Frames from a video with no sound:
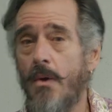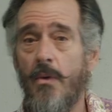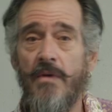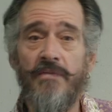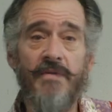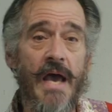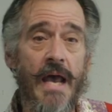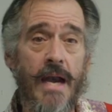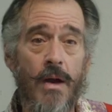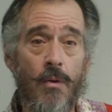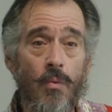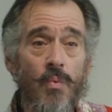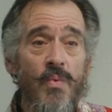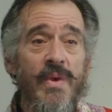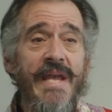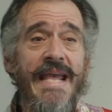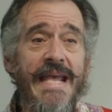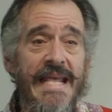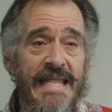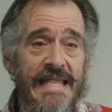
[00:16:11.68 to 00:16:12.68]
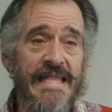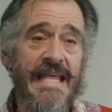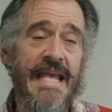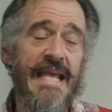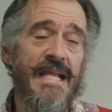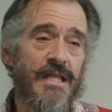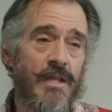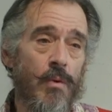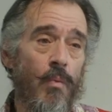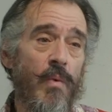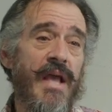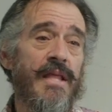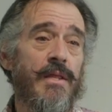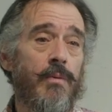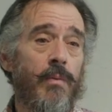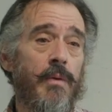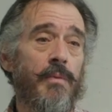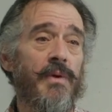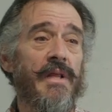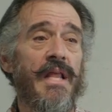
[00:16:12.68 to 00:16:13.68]
We've got to rethink the way that
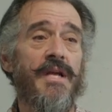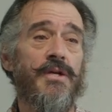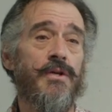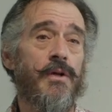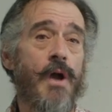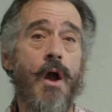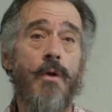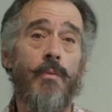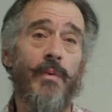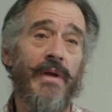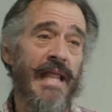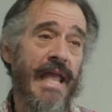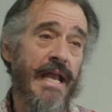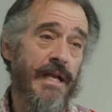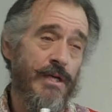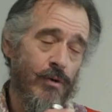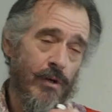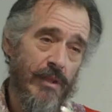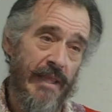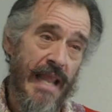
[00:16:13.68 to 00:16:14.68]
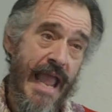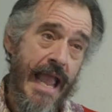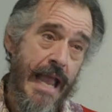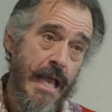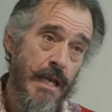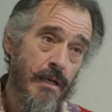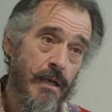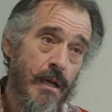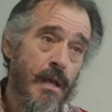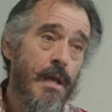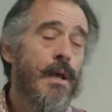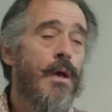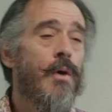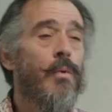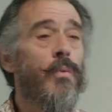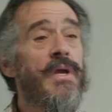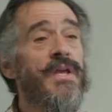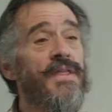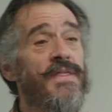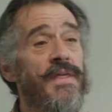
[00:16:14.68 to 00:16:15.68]
we relate to land,
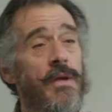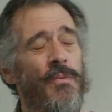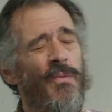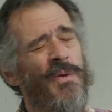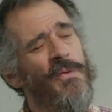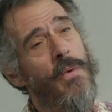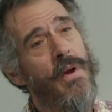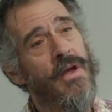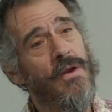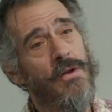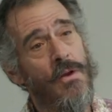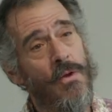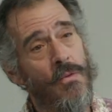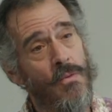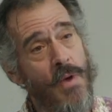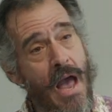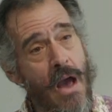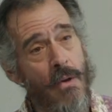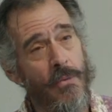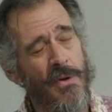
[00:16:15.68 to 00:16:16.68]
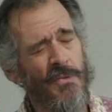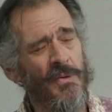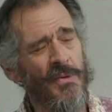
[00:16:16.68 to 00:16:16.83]
rethink how we